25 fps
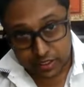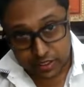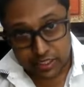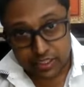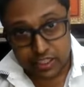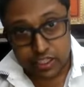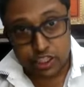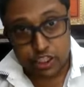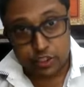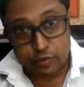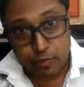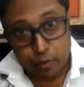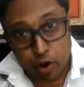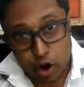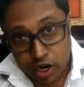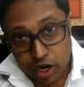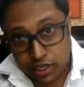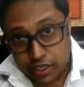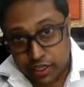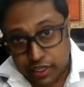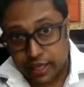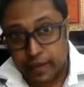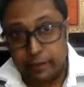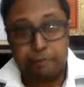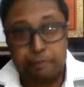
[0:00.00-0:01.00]
That's a small
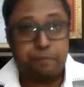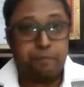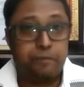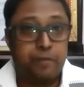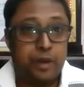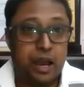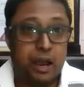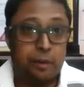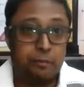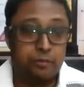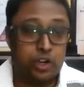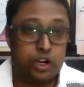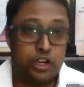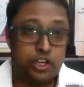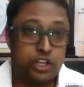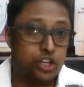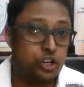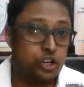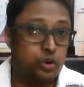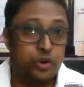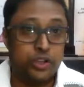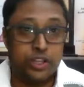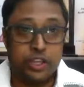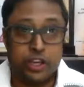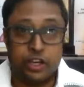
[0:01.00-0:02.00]
tip. I'm not
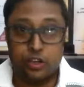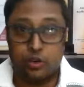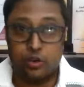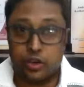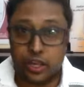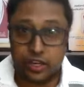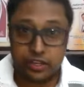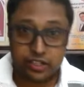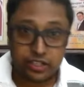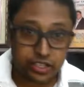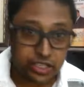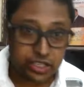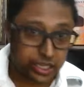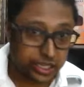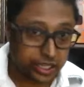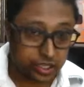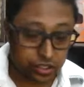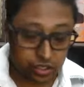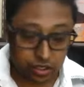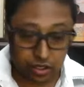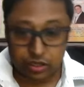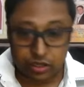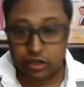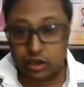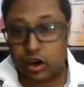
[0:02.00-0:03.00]
sure whether you can take it
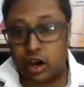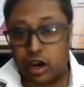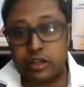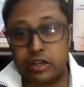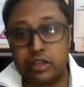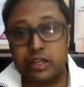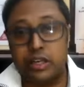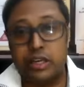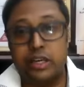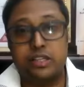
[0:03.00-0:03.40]
or not.